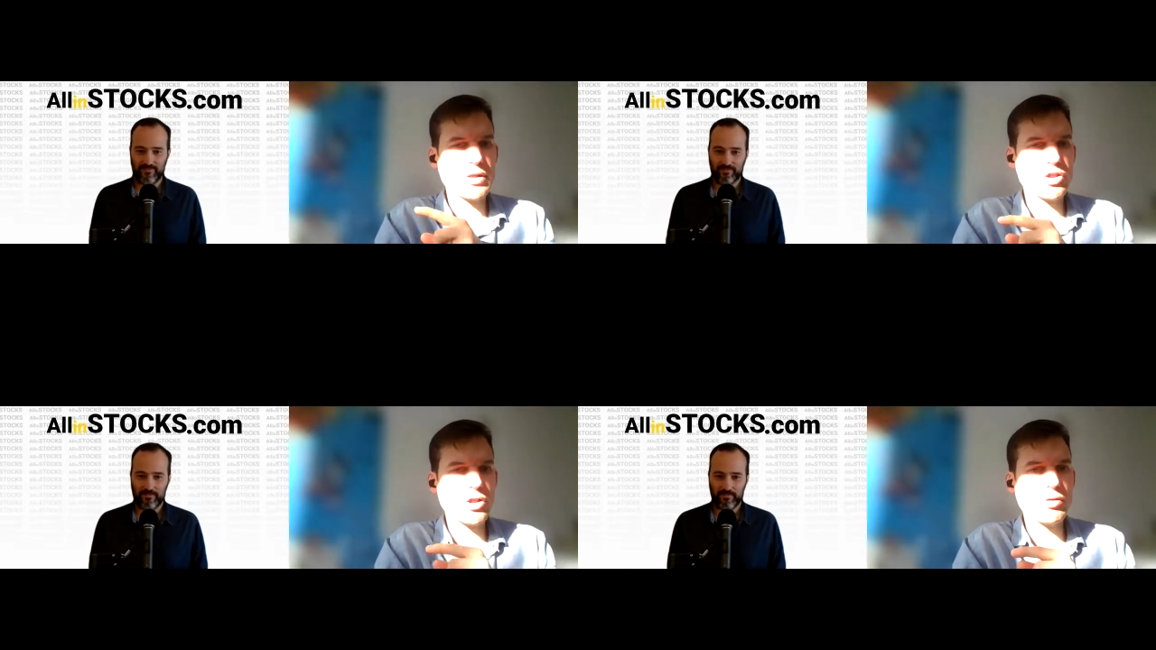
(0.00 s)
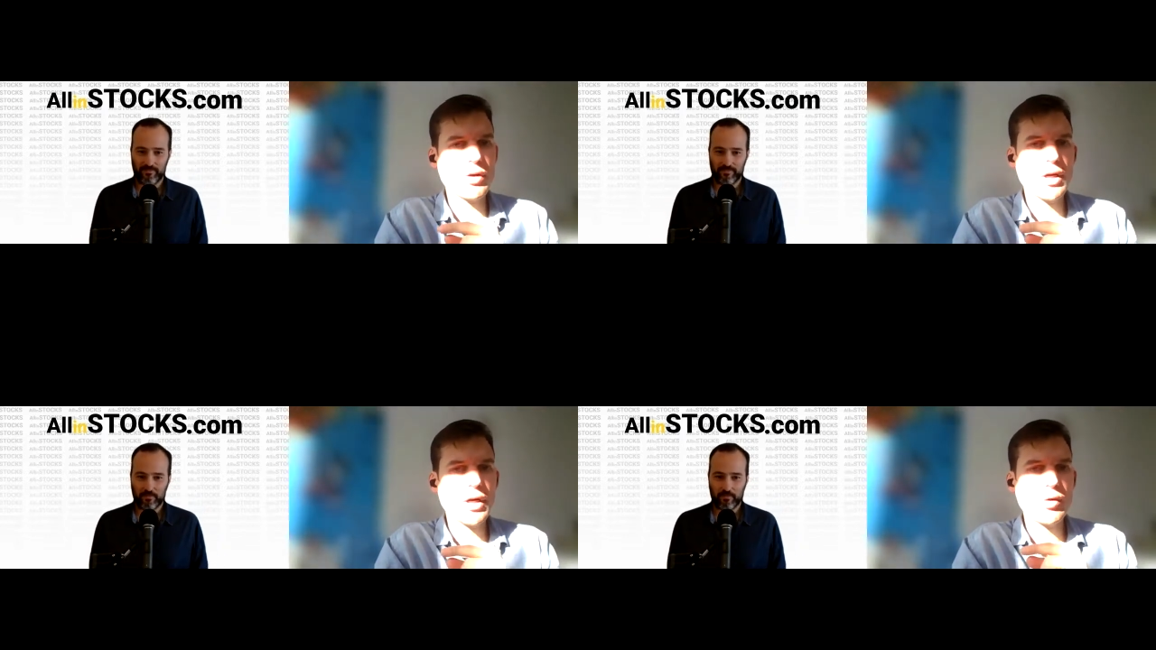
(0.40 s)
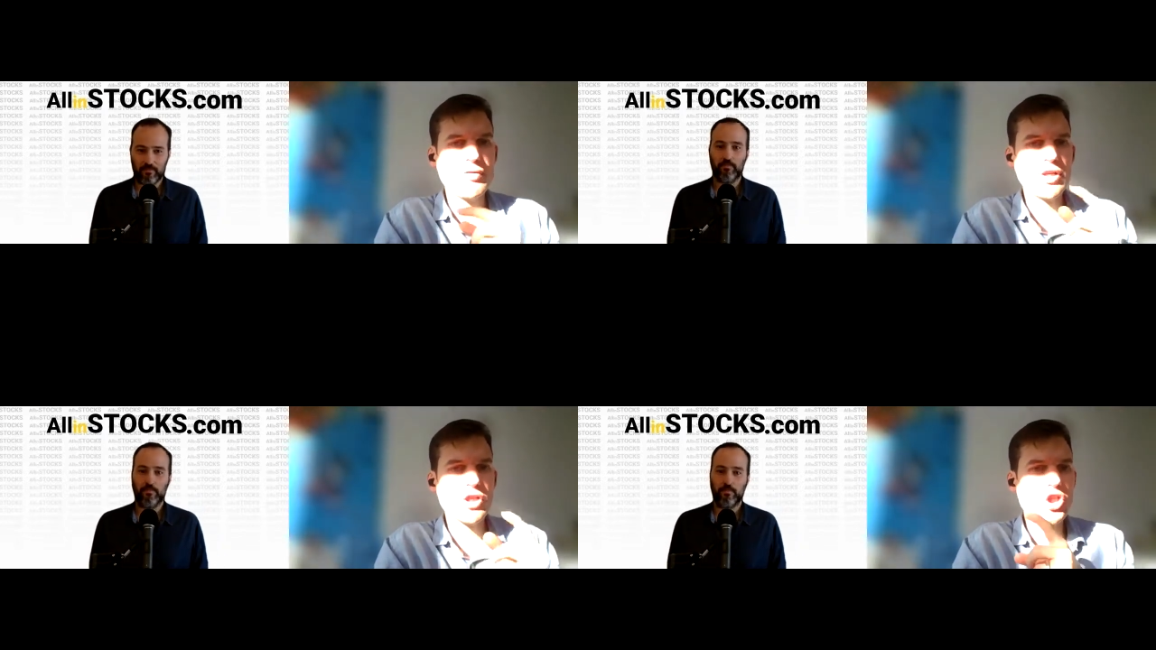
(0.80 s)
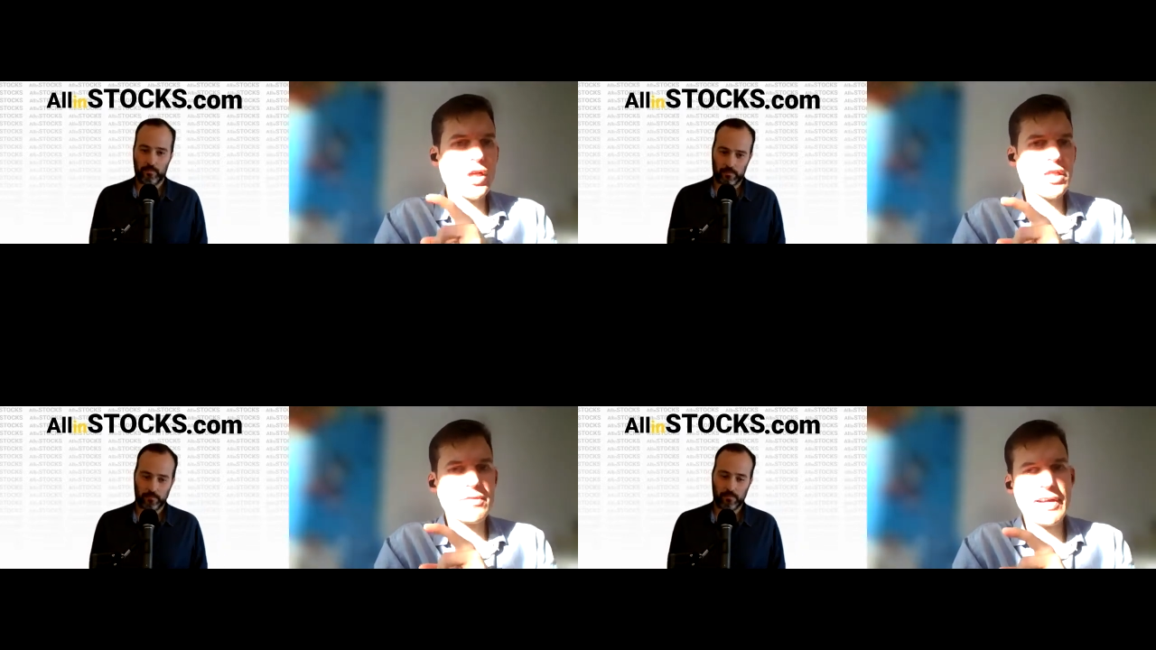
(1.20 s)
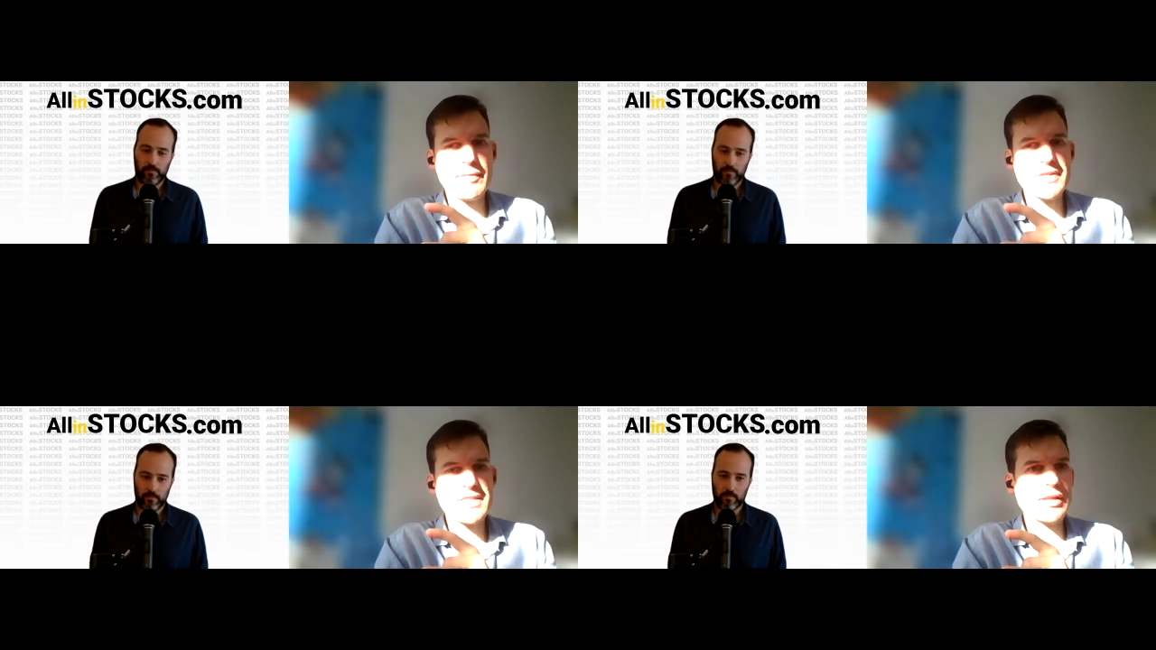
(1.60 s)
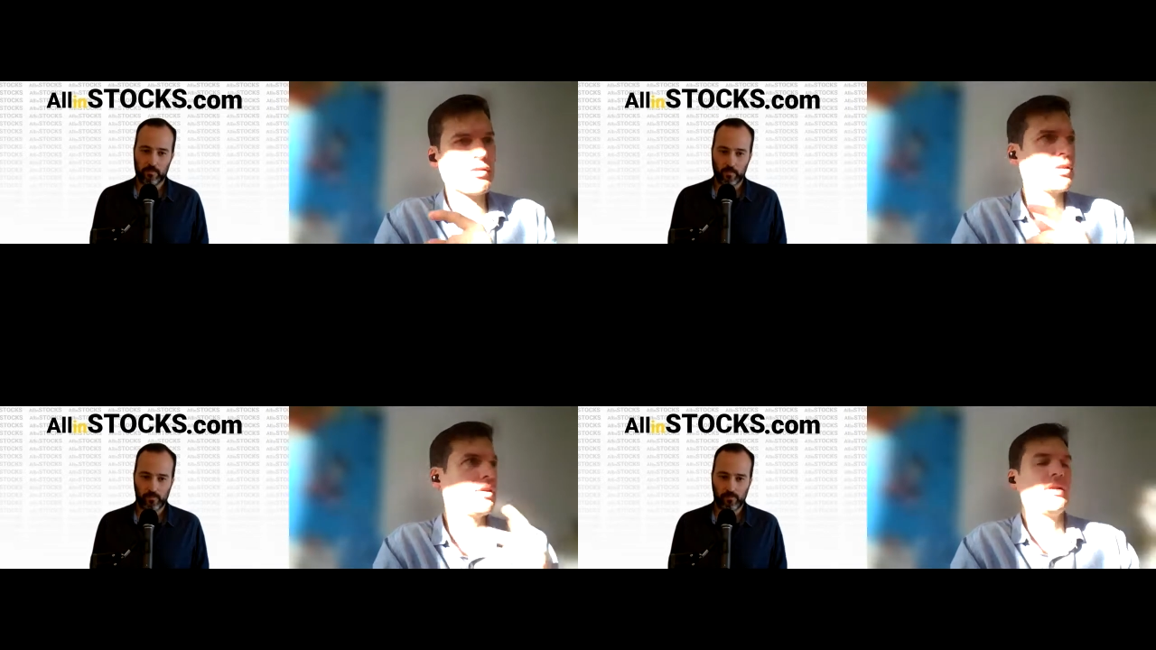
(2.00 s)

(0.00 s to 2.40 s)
Speaker 1: So with interest rates of 5%,